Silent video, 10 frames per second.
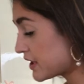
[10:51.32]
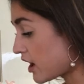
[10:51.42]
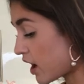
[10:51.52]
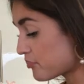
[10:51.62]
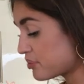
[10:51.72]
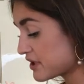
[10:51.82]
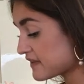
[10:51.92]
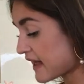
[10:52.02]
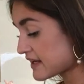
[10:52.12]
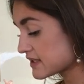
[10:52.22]
are putting
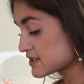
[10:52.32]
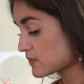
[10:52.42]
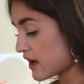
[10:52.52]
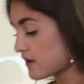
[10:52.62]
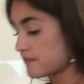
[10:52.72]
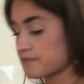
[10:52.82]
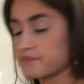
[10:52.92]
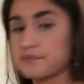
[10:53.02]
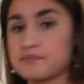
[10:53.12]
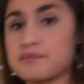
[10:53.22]
that in as well.
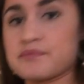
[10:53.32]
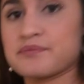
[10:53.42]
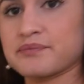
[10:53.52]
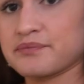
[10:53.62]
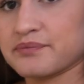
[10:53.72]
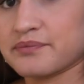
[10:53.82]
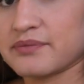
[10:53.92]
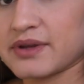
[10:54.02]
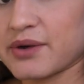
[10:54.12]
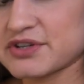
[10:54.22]

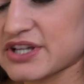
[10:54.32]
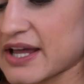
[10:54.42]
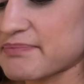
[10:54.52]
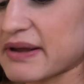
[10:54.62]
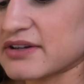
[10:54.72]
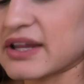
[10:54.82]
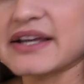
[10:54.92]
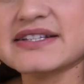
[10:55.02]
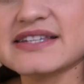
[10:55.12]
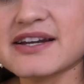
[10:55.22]
I wish I had better like
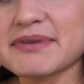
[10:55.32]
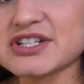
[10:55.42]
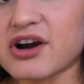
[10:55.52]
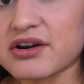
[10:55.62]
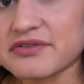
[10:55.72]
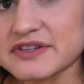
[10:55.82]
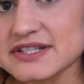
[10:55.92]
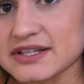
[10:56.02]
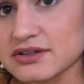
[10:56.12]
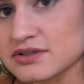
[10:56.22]
cinematography
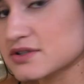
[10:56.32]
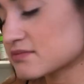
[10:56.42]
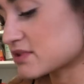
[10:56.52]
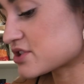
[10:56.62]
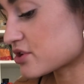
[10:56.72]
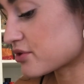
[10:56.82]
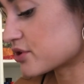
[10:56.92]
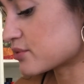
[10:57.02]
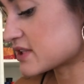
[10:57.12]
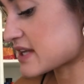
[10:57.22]
skills to show
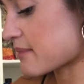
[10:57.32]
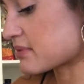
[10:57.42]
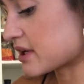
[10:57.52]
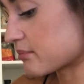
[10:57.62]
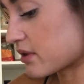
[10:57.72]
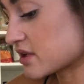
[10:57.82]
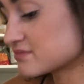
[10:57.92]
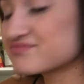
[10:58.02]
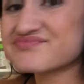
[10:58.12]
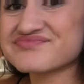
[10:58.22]
you what's happening, but
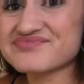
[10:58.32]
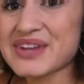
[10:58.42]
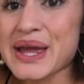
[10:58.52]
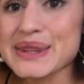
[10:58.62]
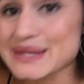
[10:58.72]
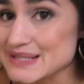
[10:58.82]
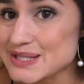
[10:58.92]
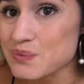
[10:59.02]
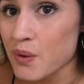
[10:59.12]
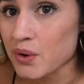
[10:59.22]
this is
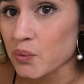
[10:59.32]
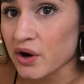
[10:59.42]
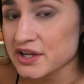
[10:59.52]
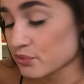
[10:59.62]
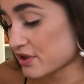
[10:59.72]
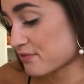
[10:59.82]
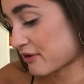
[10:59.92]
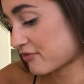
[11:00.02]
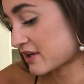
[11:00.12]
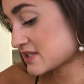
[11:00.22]
what we're working with, my
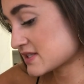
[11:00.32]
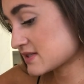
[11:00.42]
friends.